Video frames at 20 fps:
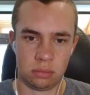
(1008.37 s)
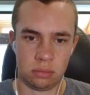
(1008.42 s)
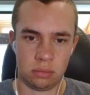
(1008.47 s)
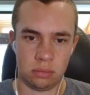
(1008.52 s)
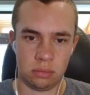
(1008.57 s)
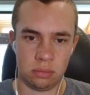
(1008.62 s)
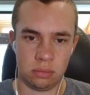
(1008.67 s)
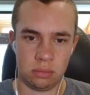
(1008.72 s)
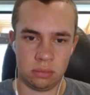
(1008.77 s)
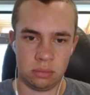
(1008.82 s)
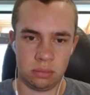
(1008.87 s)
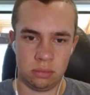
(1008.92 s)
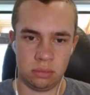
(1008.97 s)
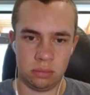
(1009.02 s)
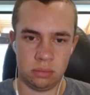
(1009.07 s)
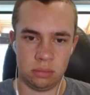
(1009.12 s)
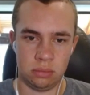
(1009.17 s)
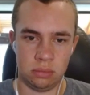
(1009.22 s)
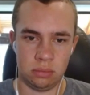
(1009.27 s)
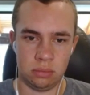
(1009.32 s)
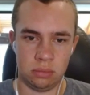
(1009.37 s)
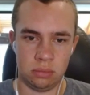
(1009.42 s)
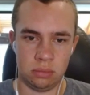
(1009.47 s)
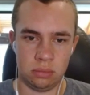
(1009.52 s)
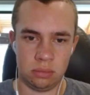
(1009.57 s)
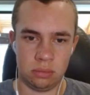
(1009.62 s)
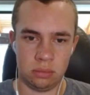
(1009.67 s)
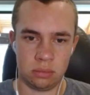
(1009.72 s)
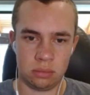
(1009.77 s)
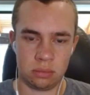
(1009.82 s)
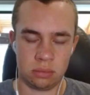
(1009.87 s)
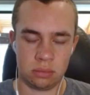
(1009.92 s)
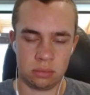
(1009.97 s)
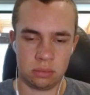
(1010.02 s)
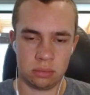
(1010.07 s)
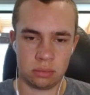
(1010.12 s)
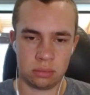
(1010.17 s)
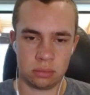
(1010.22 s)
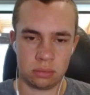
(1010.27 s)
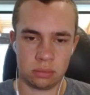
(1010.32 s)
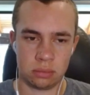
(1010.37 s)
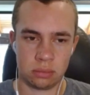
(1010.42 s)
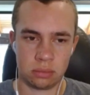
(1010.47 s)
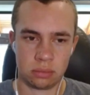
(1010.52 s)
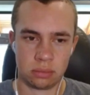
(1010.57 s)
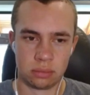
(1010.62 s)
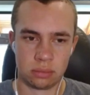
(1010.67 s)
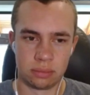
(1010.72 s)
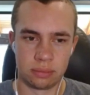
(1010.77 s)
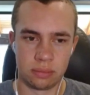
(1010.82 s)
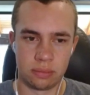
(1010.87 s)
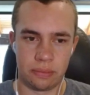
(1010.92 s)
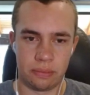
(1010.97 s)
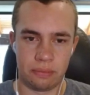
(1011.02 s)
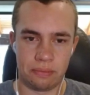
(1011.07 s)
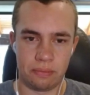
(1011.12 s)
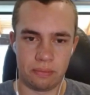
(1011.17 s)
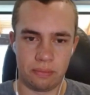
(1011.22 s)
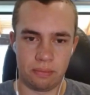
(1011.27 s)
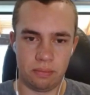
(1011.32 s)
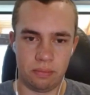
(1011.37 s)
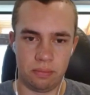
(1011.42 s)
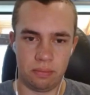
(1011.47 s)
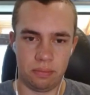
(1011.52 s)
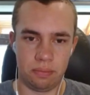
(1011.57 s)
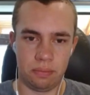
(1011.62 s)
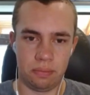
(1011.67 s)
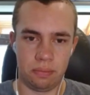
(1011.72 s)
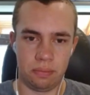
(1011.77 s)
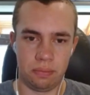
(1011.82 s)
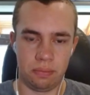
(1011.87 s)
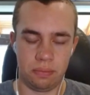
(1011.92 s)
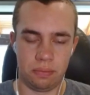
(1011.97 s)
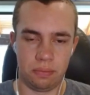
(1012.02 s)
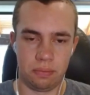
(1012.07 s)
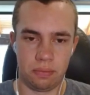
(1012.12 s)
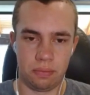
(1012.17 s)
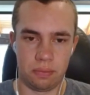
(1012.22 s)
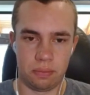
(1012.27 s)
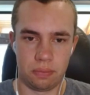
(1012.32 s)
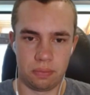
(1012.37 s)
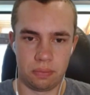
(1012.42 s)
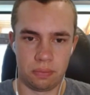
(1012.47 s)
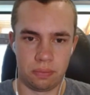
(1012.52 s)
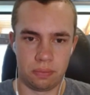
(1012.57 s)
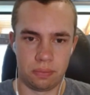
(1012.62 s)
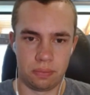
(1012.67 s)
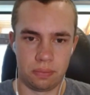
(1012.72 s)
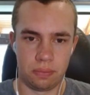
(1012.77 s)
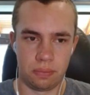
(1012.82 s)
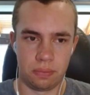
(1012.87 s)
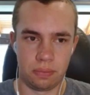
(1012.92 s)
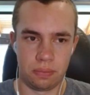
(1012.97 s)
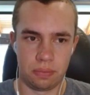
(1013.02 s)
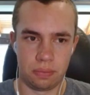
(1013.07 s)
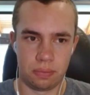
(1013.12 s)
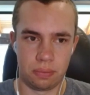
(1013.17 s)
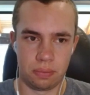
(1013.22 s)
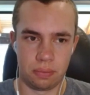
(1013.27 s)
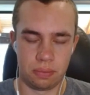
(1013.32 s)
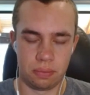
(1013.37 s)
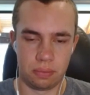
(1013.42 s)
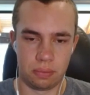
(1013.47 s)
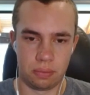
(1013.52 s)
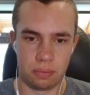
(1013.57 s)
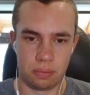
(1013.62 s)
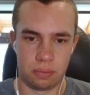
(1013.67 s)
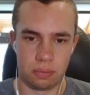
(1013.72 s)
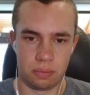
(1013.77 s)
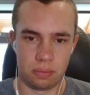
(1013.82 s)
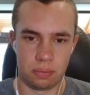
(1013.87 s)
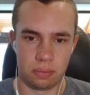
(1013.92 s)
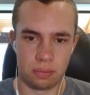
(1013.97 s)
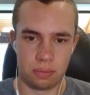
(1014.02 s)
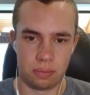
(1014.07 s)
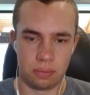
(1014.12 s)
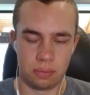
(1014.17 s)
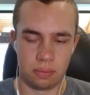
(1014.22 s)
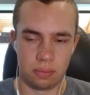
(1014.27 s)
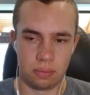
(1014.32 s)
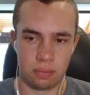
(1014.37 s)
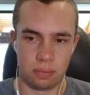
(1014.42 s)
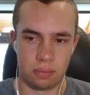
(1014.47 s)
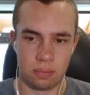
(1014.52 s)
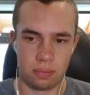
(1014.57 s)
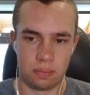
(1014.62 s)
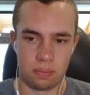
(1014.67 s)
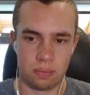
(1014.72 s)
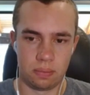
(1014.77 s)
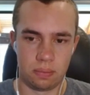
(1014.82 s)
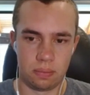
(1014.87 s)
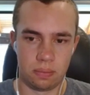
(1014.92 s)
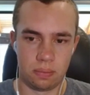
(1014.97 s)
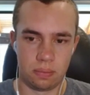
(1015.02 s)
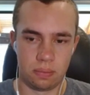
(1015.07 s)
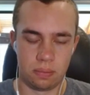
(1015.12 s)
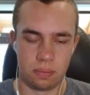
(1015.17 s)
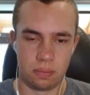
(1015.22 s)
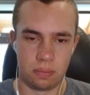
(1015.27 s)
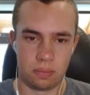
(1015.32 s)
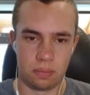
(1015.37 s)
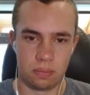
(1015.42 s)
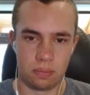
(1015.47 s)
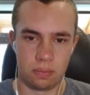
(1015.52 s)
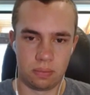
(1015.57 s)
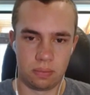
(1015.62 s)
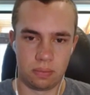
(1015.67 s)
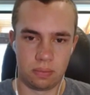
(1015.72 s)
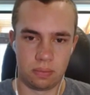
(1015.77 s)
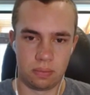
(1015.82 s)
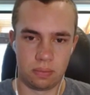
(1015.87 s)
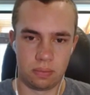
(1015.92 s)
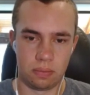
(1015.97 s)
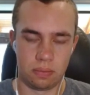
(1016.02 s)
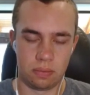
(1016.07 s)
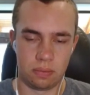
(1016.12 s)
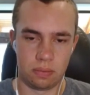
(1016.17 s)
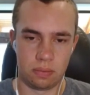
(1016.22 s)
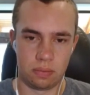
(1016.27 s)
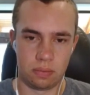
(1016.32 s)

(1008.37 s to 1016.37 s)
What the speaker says: [no speech]